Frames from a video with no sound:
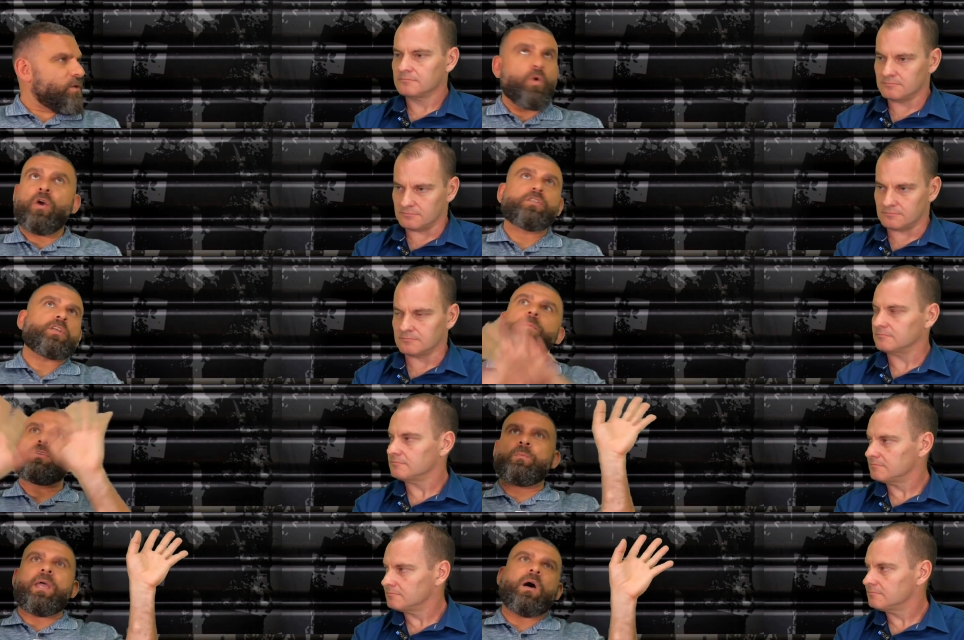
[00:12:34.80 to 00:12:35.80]
Speaker 1: and worry mm-hmm. so
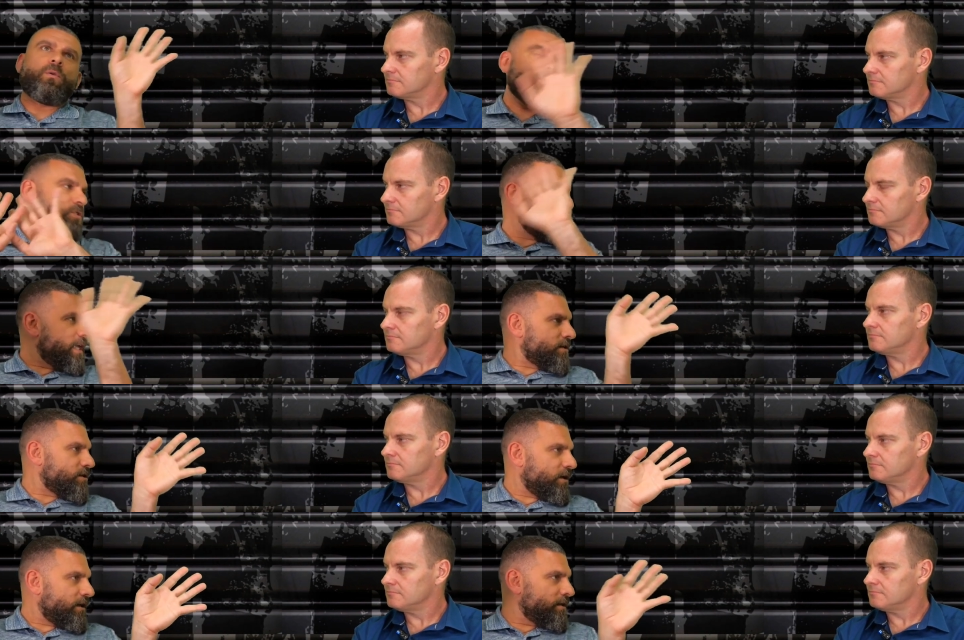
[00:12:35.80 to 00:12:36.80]
much about how it looks on the
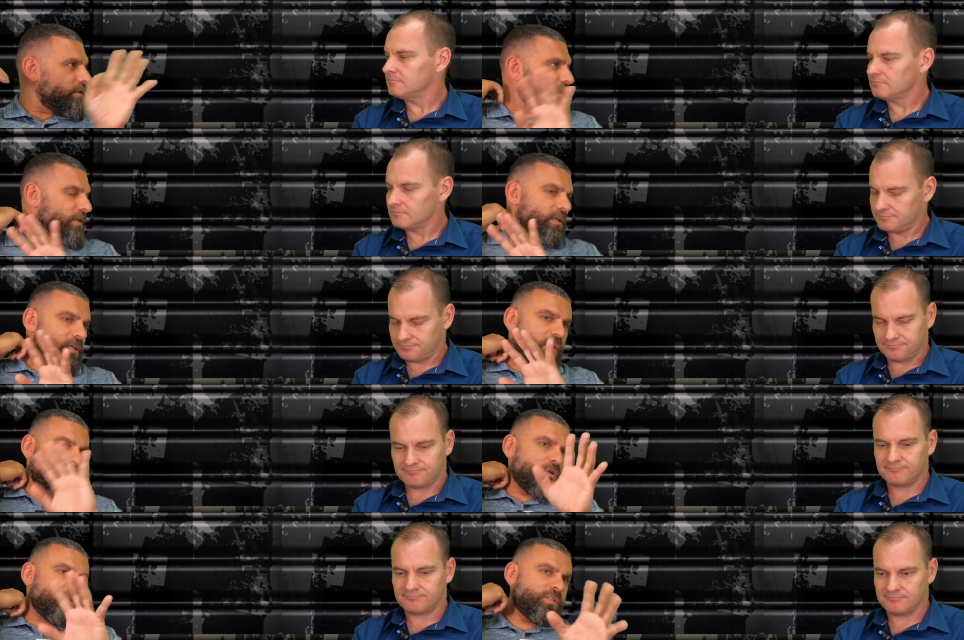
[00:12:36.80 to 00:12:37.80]
outside, and
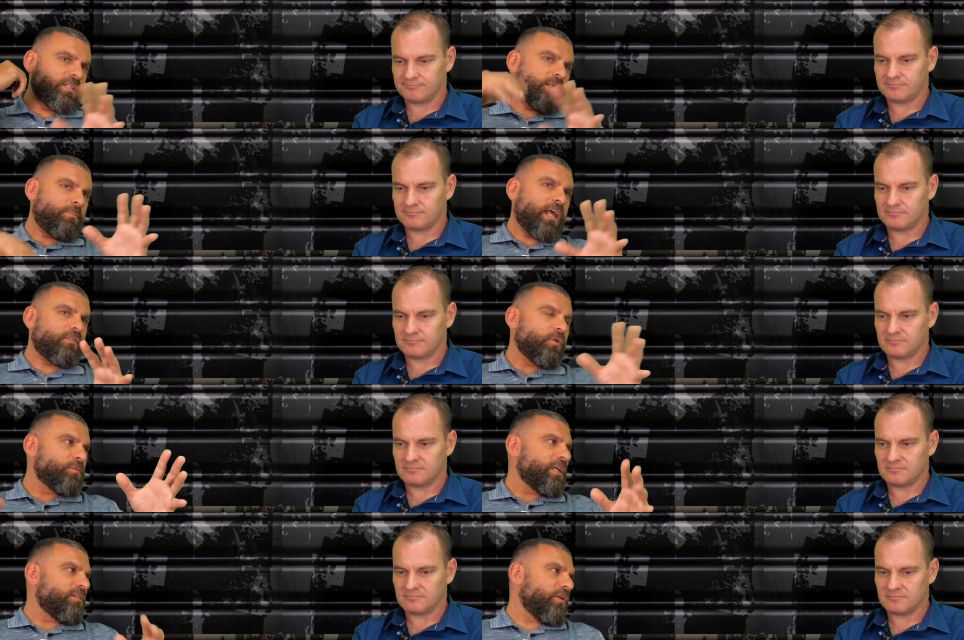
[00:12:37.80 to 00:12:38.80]
everyone uses it as a platform
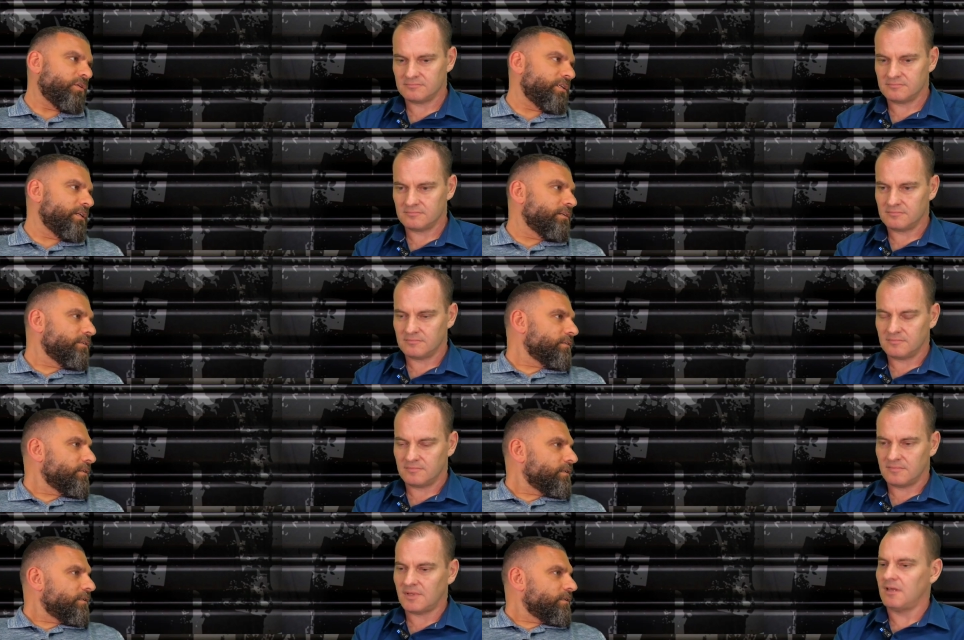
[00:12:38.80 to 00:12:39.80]
to get voted in.
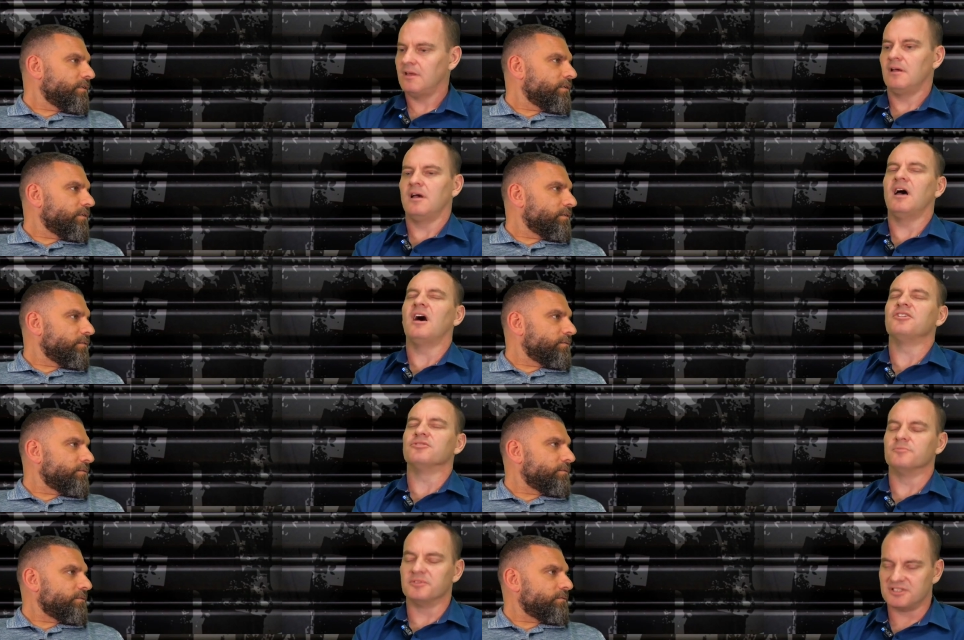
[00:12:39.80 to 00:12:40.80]

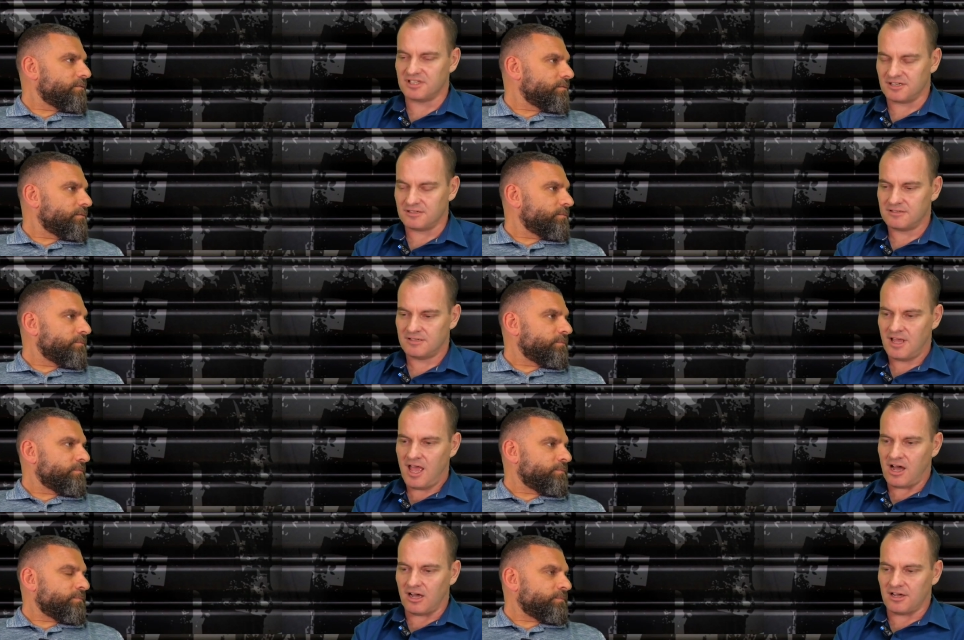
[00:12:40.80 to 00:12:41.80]
Speaker 2: 100%.
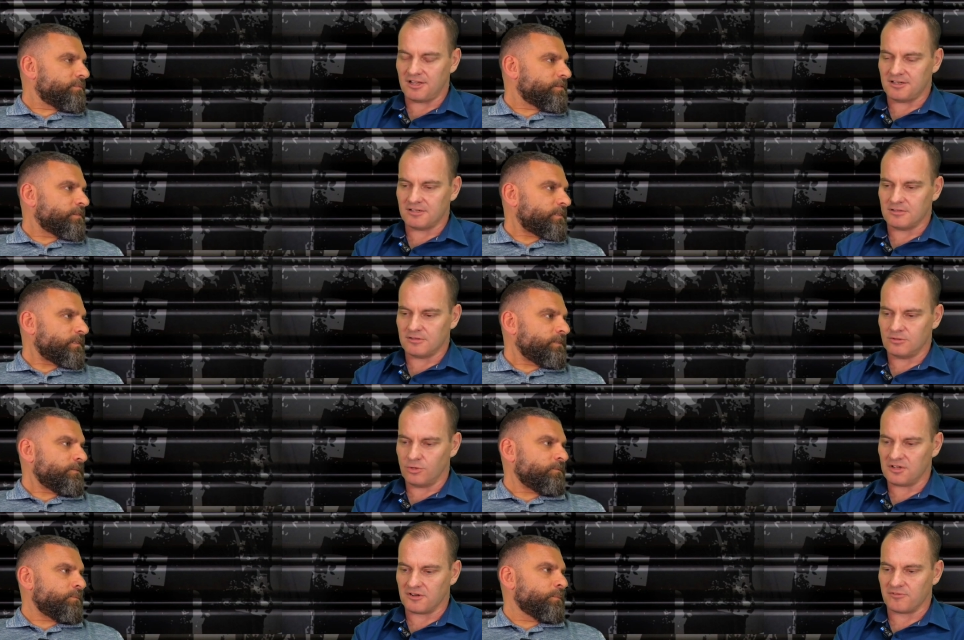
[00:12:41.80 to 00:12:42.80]
I
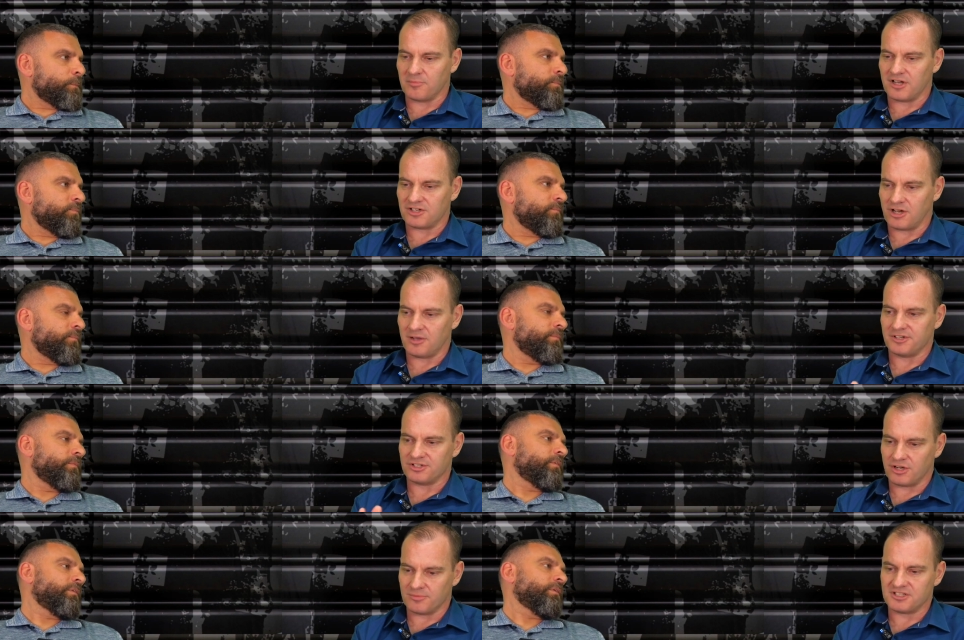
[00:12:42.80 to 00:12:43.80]
look at it from my time in
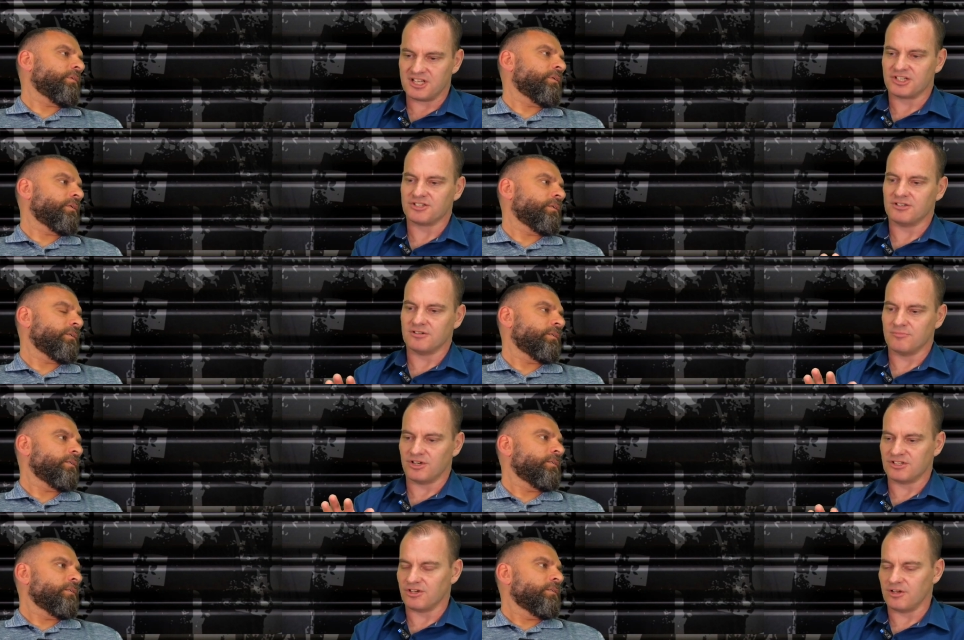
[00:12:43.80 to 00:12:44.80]
child protection,
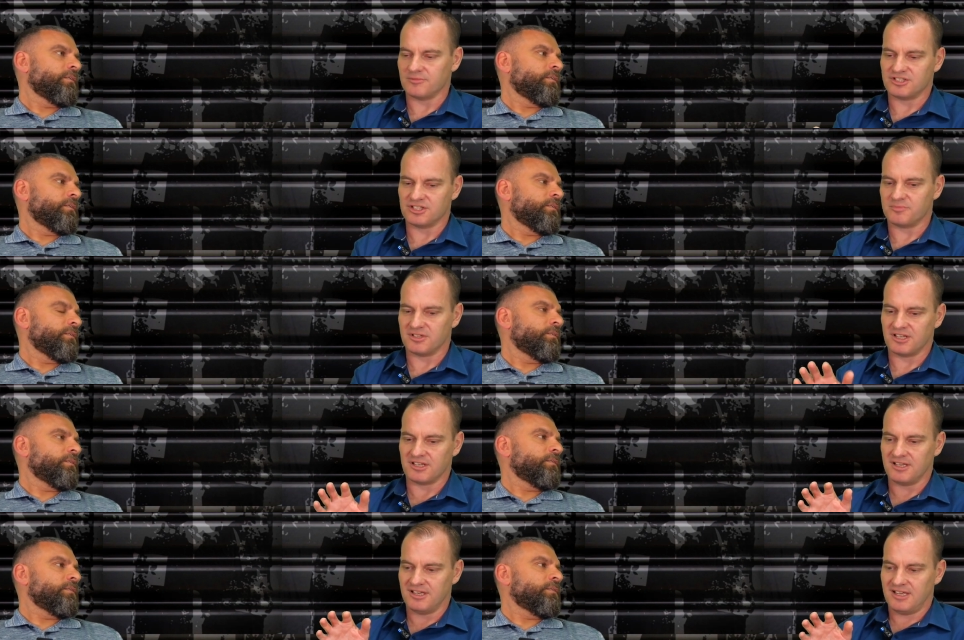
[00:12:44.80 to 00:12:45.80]
my time is just being